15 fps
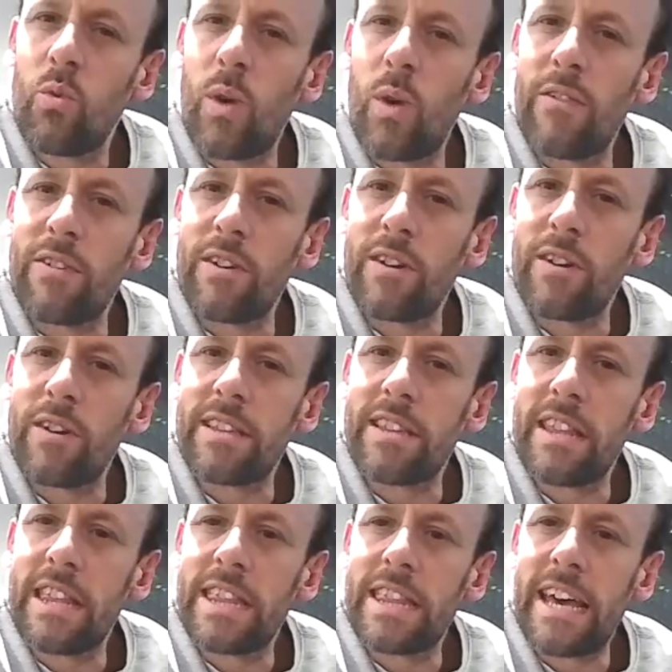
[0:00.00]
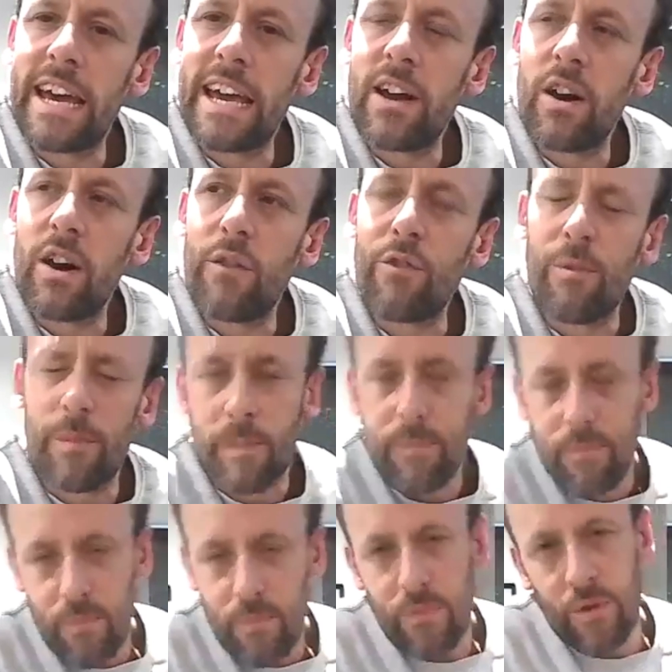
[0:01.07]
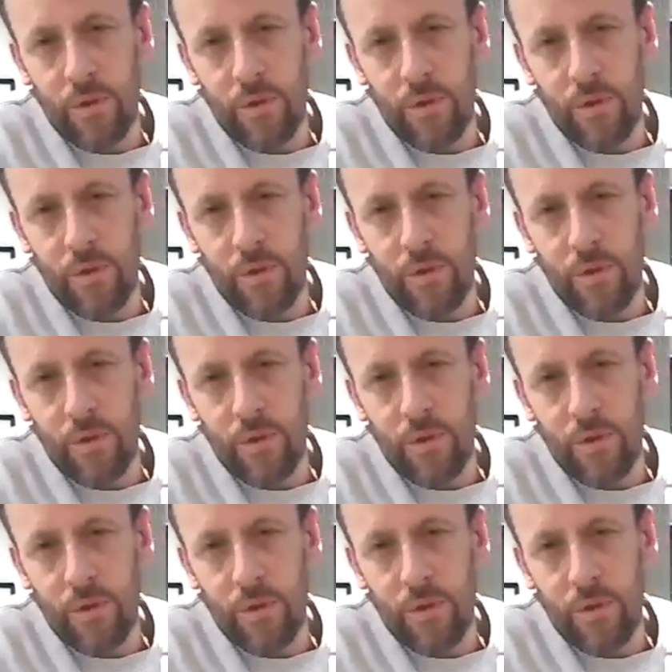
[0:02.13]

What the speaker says: whether they are from a